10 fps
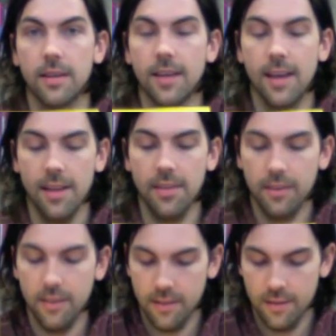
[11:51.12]
and
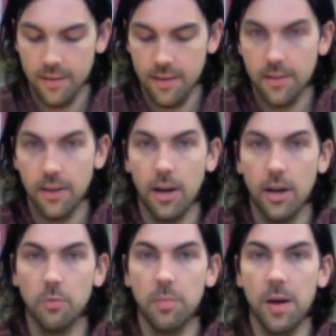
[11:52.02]
the
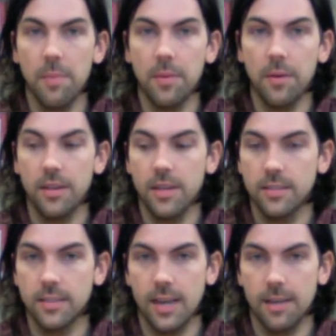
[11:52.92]
heart will pop out on the
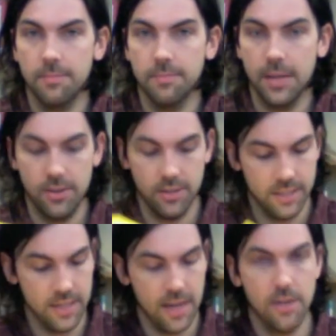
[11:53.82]
inside. And you can
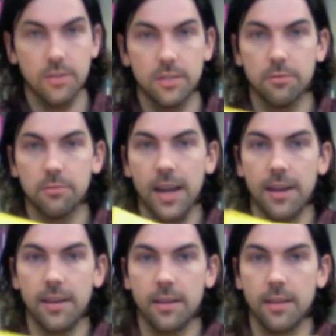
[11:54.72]
see I used a
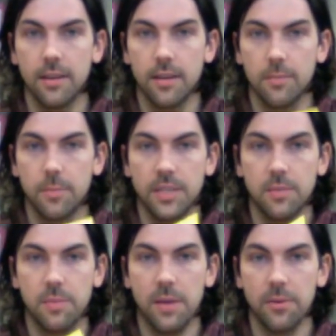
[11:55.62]
red piece
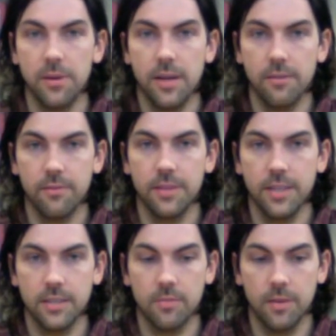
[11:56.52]
of paper here for
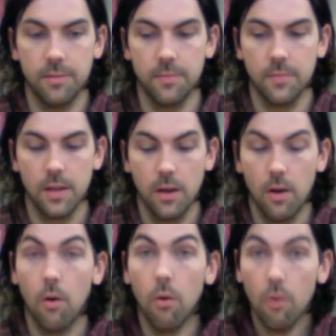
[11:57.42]
this one.
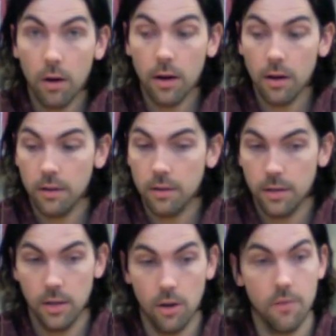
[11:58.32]
Or,
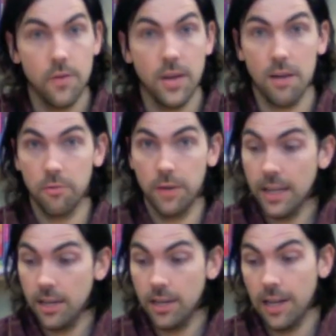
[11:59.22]
if you get
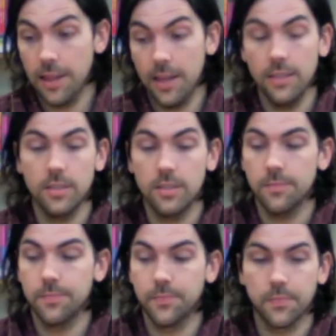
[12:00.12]
really good at this,
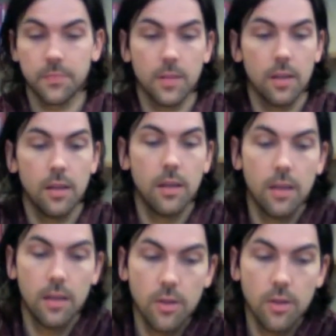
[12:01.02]
you